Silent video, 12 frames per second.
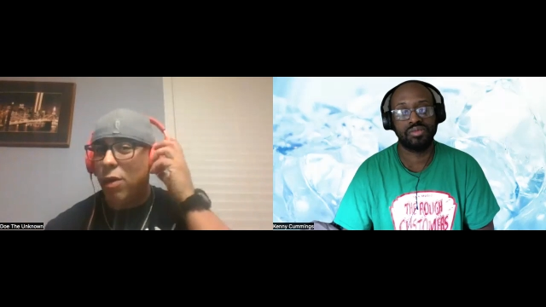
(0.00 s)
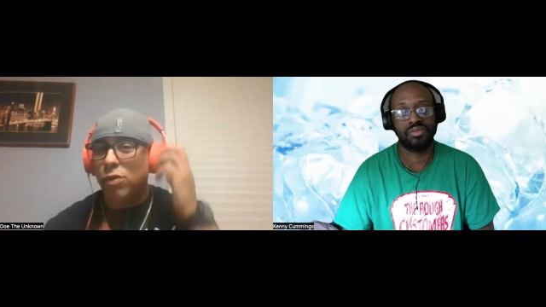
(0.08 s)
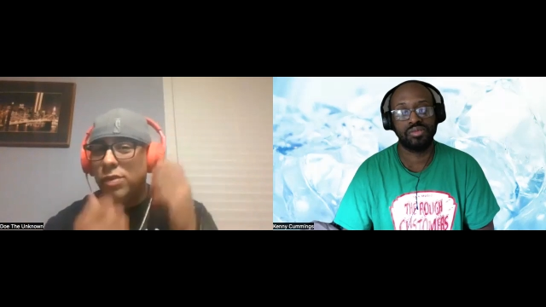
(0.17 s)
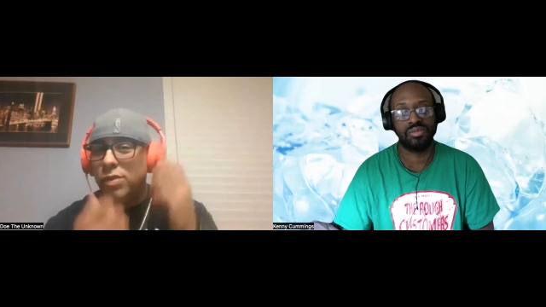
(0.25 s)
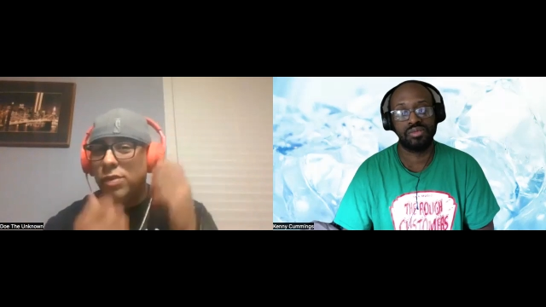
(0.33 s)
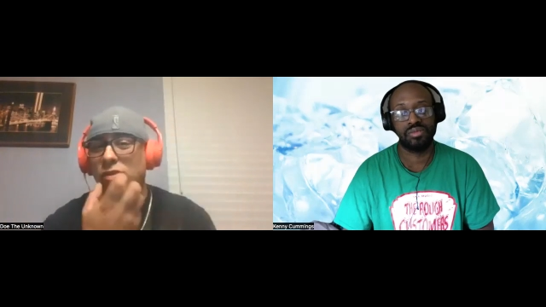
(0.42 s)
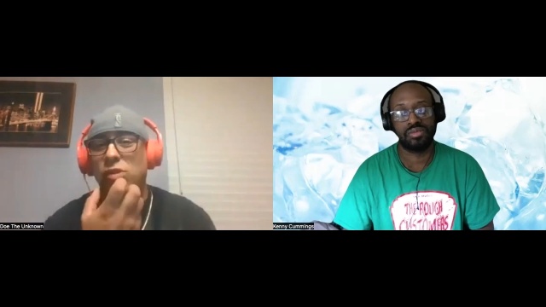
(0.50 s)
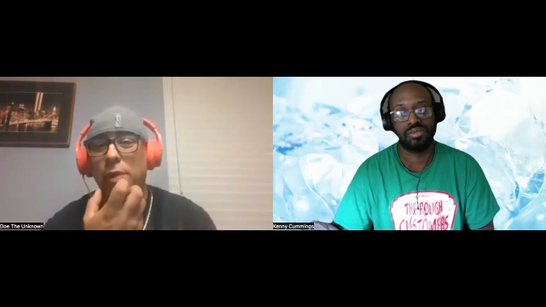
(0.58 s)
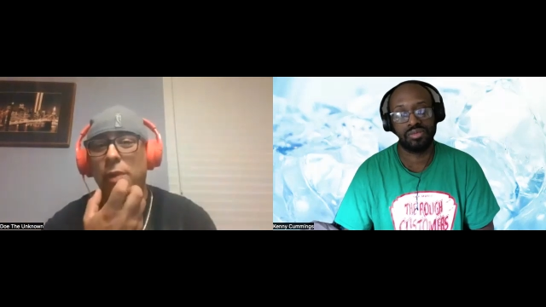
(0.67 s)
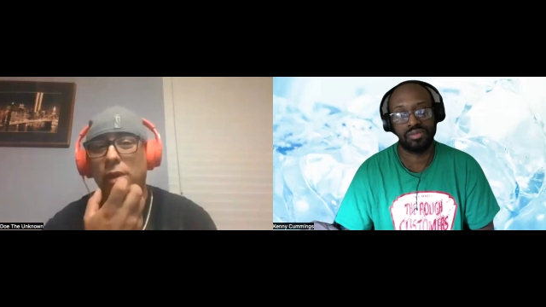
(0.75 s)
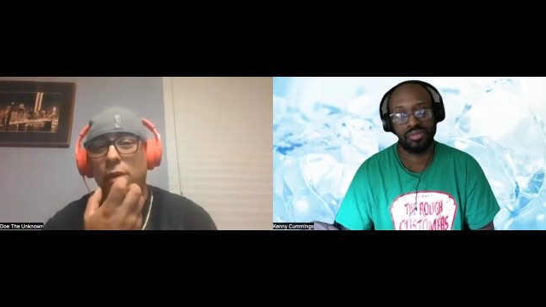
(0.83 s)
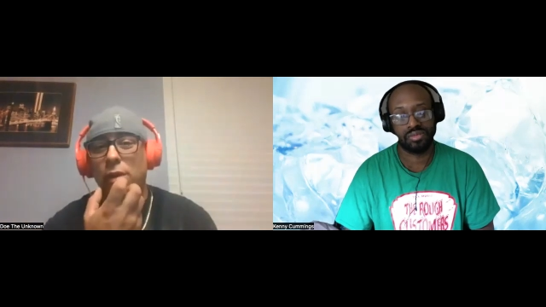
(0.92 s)
Speaker 1: headphones
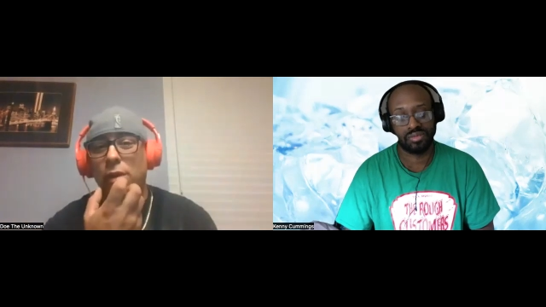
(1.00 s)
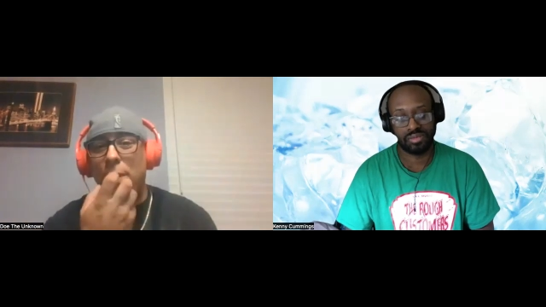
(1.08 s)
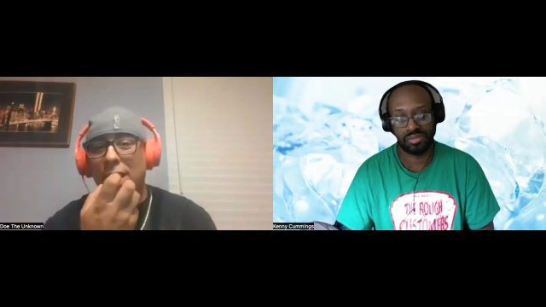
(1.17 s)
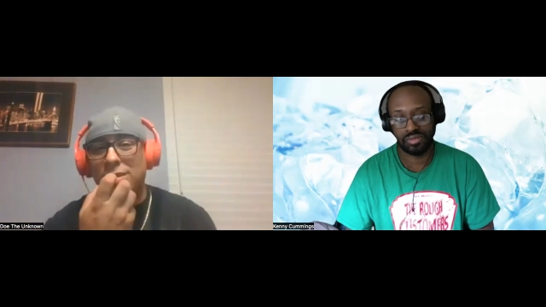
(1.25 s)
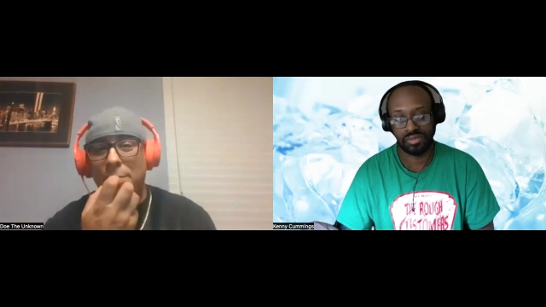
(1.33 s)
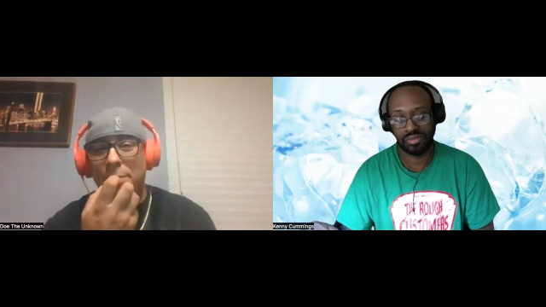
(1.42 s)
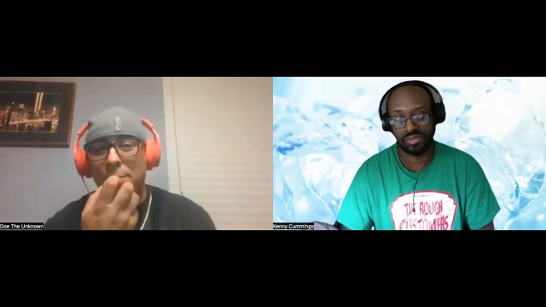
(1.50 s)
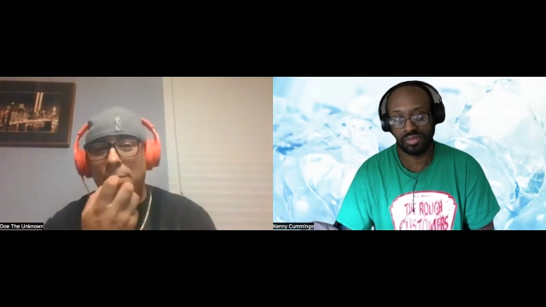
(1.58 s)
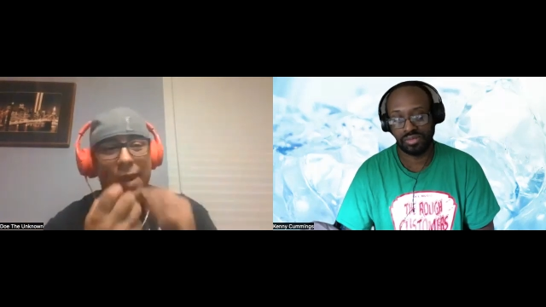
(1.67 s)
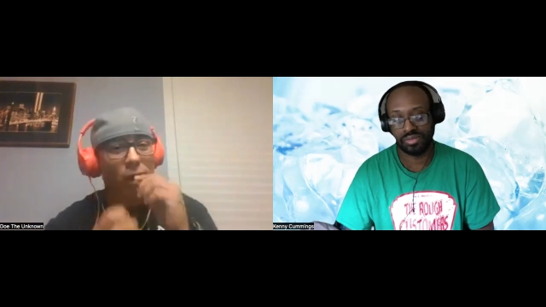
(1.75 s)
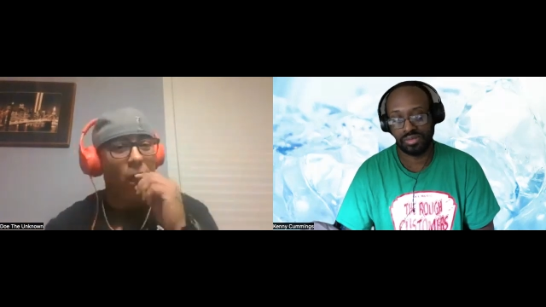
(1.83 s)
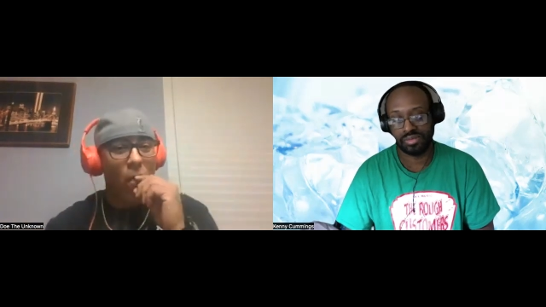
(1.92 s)
as a speaker. I mean, as a
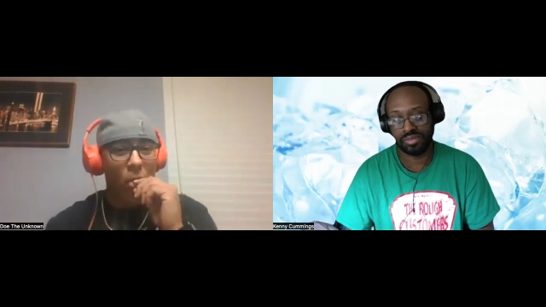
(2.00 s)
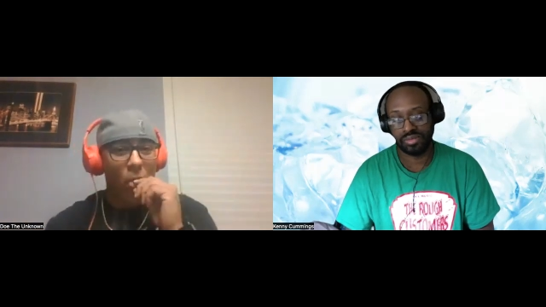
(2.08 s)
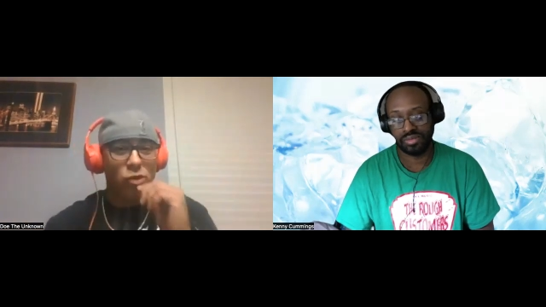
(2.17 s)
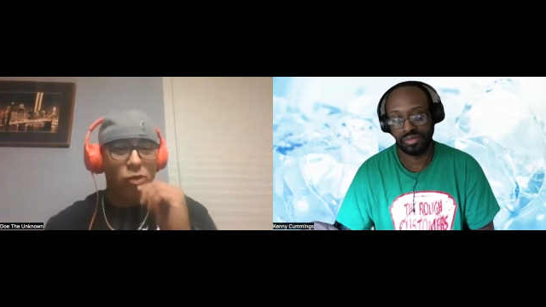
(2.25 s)
mic.